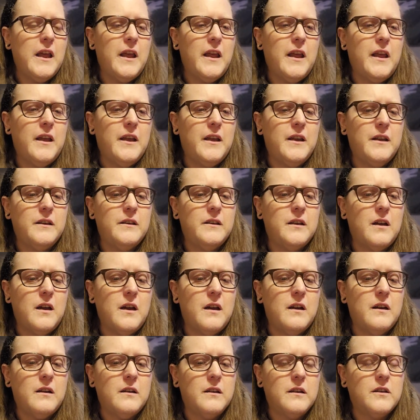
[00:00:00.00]
and
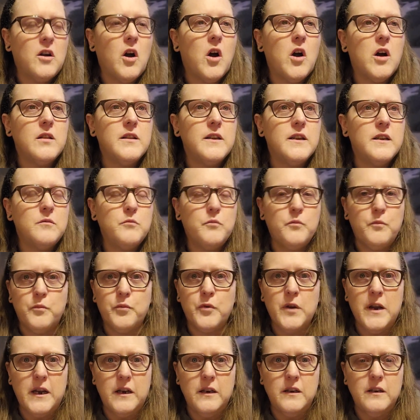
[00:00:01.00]
uh, Colin
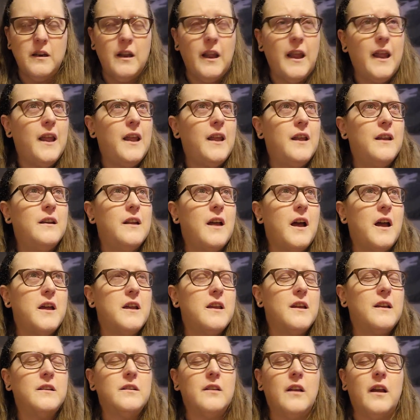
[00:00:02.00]
Brittain, and
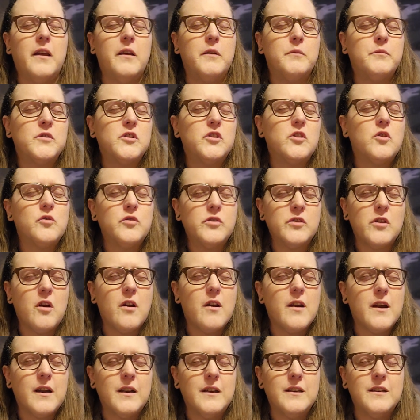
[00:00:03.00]
I am so
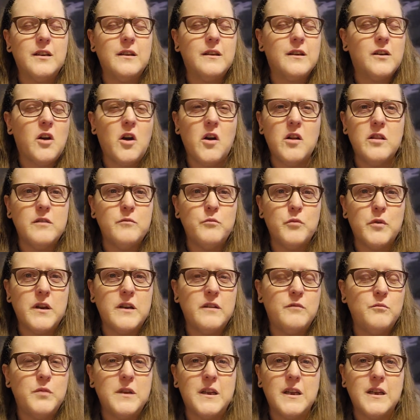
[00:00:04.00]
sorry to Colin
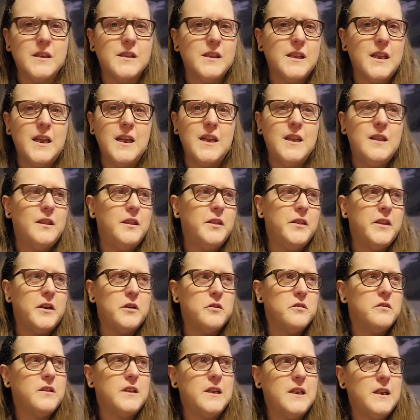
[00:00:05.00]
Brittain because he
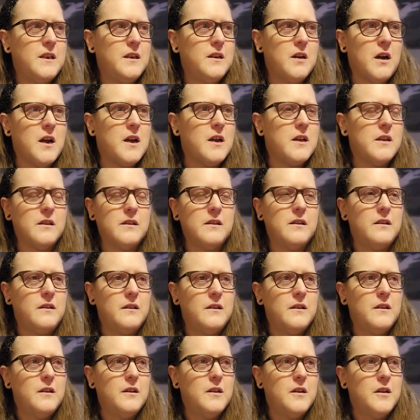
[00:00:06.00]
literally got
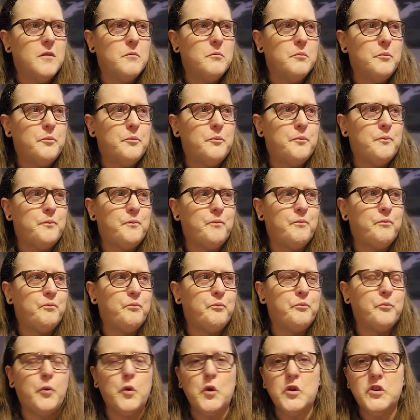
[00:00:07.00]

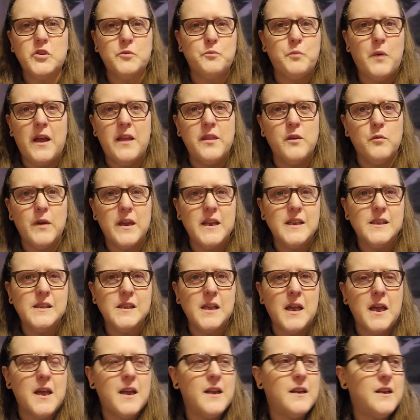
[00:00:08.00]
pushed by the
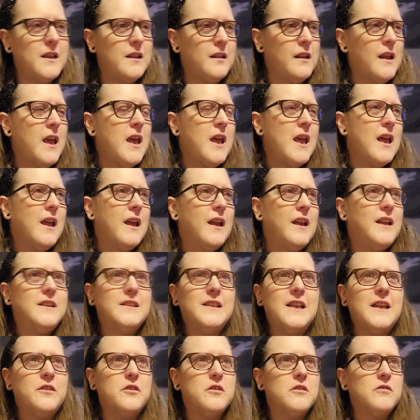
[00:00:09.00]
wayside.
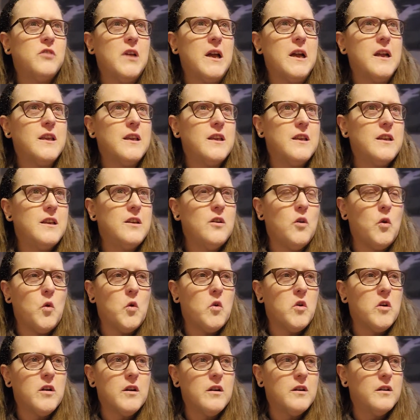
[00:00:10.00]
He's either lucky
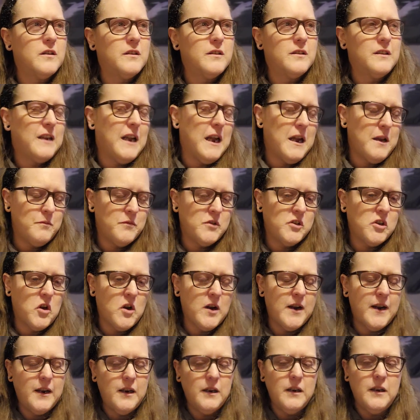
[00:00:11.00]
or I'm
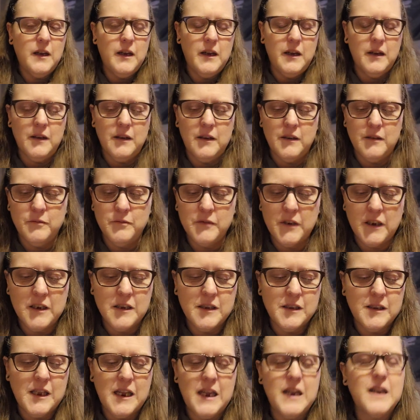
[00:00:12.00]
sorry,
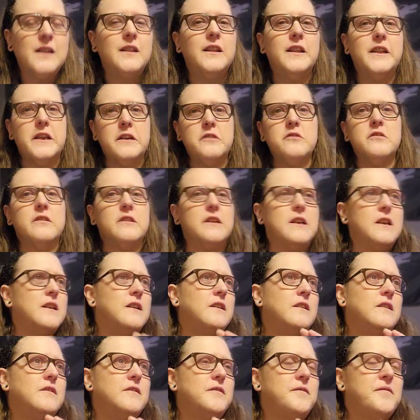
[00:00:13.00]
because um, he
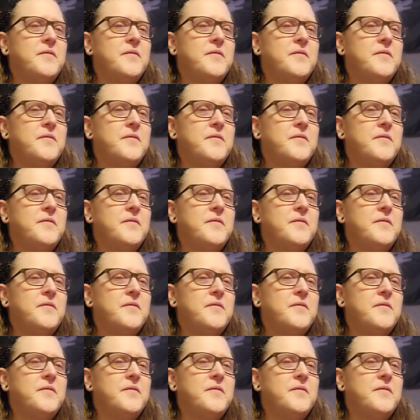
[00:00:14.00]
literally